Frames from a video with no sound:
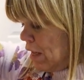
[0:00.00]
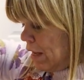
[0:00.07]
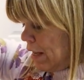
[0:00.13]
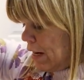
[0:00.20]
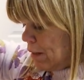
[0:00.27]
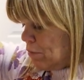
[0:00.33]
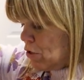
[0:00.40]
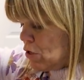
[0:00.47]

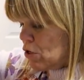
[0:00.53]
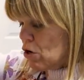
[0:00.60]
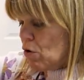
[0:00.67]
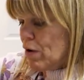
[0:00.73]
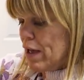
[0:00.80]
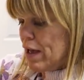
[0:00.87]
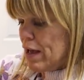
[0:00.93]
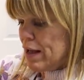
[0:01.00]
And I'm gonna
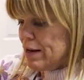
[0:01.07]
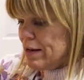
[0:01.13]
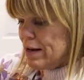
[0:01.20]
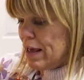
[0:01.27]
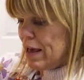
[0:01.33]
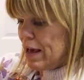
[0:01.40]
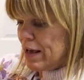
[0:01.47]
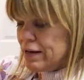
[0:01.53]
go ahead
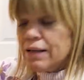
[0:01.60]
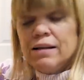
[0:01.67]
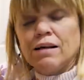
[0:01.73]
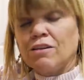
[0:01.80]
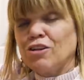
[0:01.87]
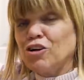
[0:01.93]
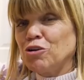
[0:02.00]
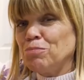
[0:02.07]
and add in
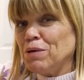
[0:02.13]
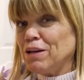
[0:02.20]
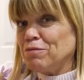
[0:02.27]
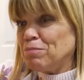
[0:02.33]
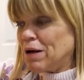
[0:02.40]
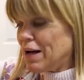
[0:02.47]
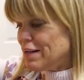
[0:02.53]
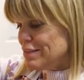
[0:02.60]
a little bit
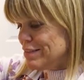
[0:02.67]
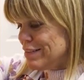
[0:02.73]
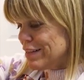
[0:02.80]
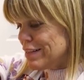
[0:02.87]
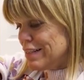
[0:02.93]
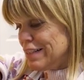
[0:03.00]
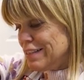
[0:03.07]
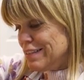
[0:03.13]
of
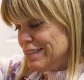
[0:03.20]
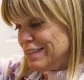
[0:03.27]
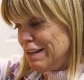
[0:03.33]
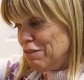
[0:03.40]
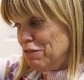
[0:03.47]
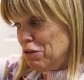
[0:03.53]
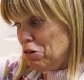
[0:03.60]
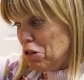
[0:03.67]
pasta because
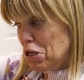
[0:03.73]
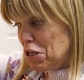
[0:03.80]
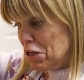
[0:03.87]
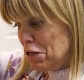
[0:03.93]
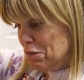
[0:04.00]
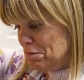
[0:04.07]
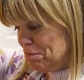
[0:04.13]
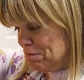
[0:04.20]
I feel like it.